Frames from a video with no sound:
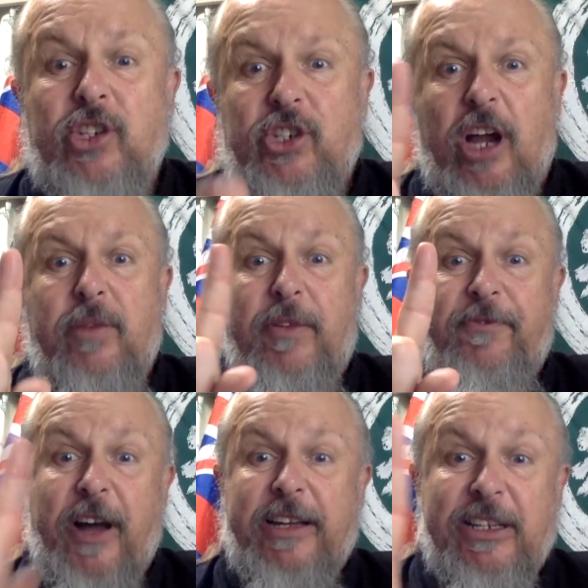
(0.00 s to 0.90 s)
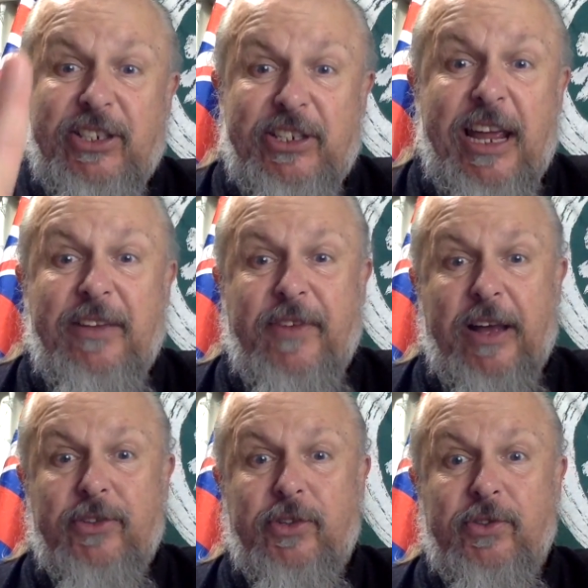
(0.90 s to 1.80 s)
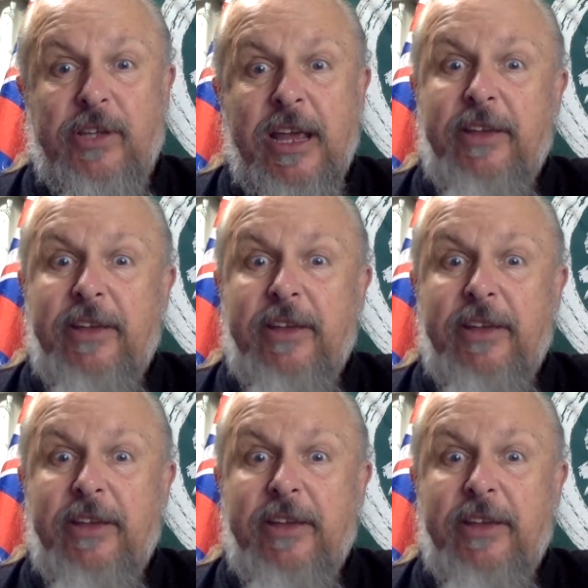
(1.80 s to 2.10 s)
started with fucking steak vouchers.